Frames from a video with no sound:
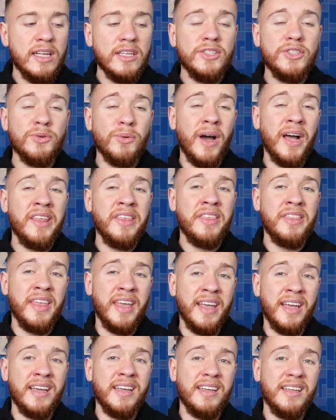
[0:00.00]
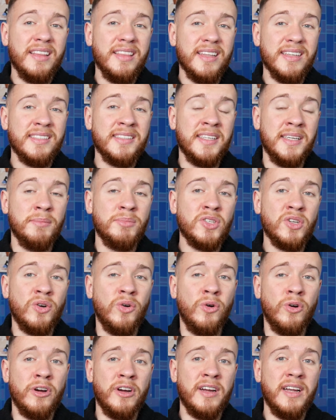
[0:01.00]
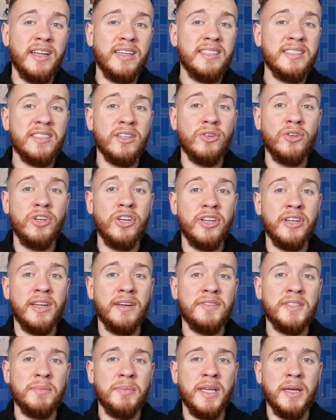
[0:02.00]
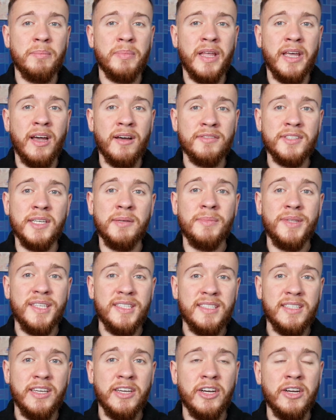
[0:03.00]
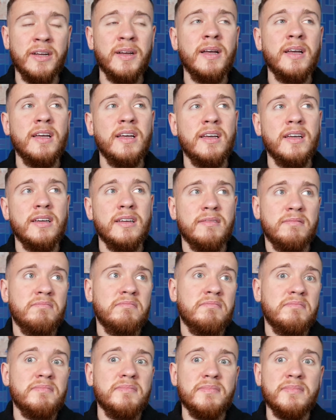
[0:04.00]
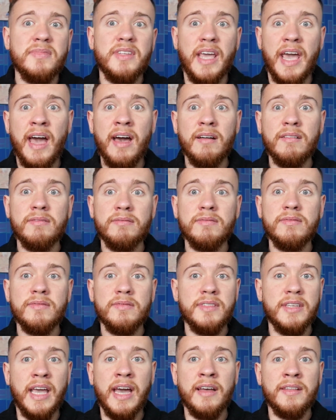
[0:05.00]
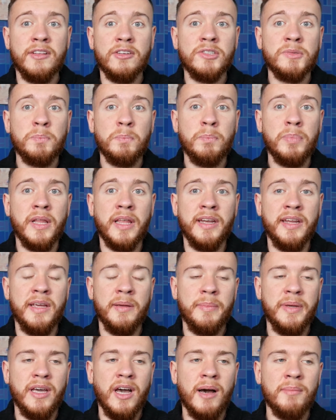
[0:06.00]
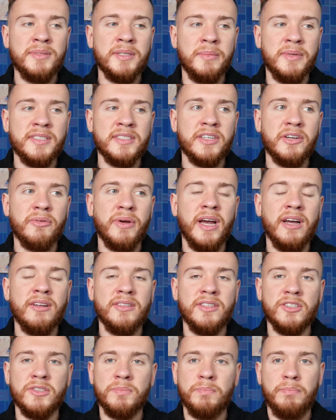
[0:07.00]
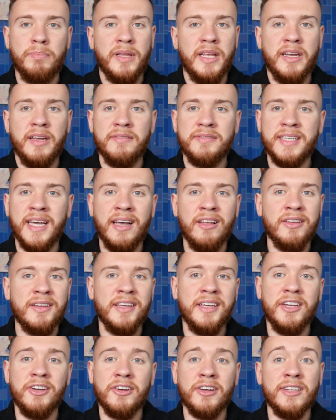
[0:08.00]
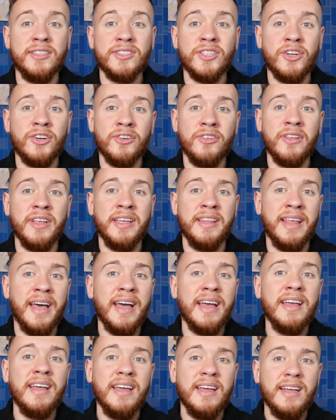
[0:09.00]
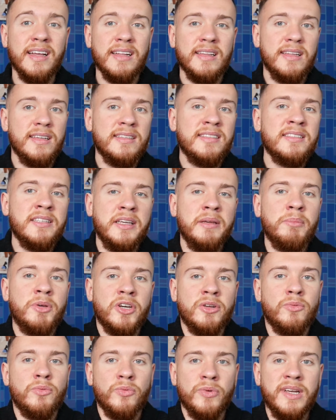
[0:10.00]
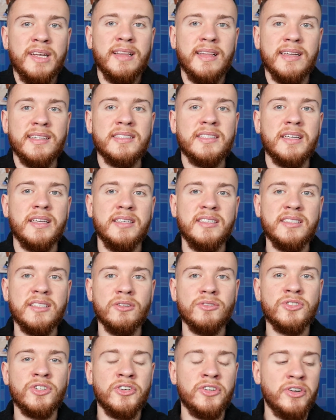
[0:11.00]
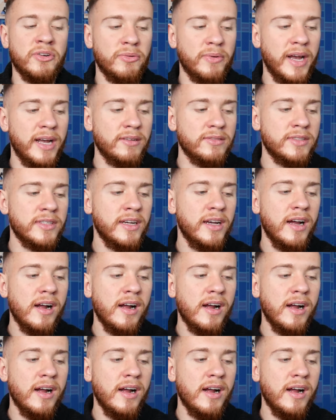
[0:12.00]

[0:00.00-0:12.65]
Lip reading: Do I think this team's core is still good enough to be a playoff team this year? Yeah, there's plenty to be optimistic around. There's plenty of talent here internally that this team could realistically still turn it around.